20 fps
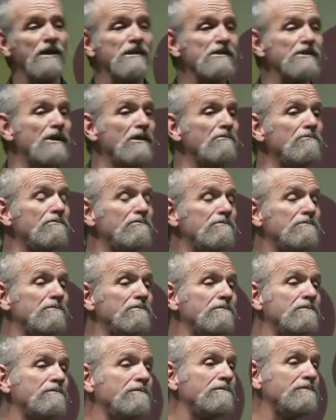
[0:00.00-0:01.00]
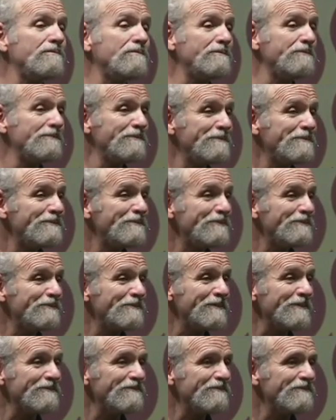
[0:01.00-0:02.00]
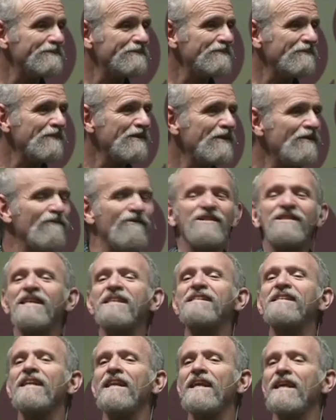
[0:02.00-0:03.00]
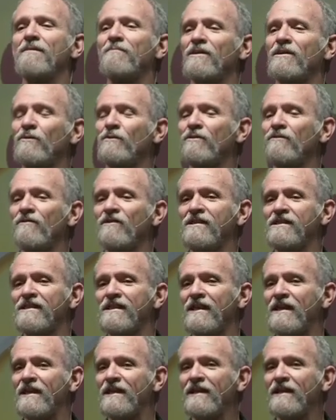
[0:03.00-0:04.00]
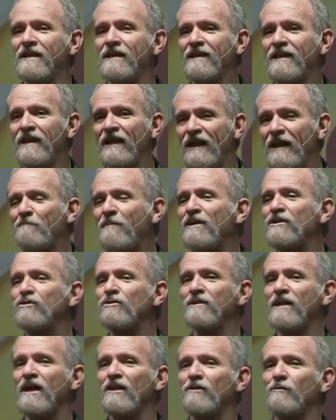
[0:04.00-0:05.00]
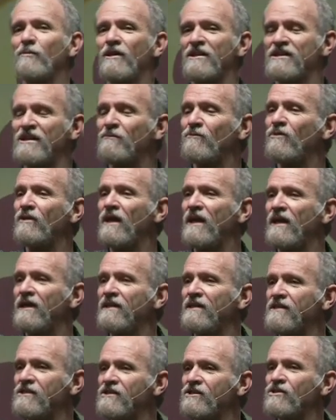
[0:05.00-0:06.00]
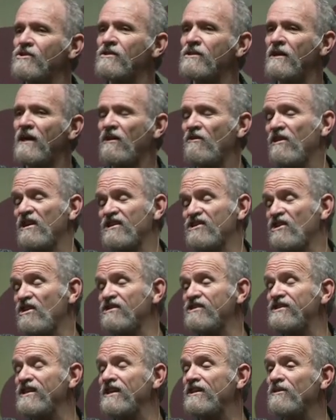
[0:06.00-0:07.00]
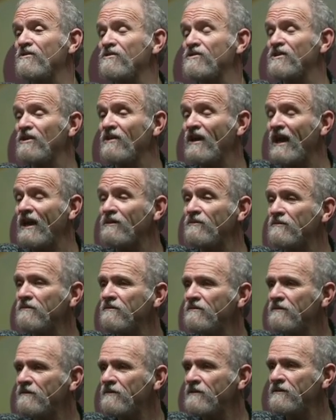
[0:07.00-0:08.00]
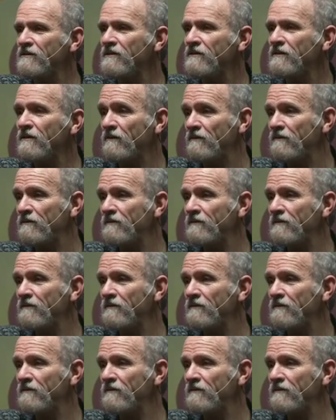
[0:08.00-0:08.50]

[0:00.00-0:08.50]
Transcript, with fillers: The Bible says that uh, where is your treasure, there will be your heart. Do you remember when you were in love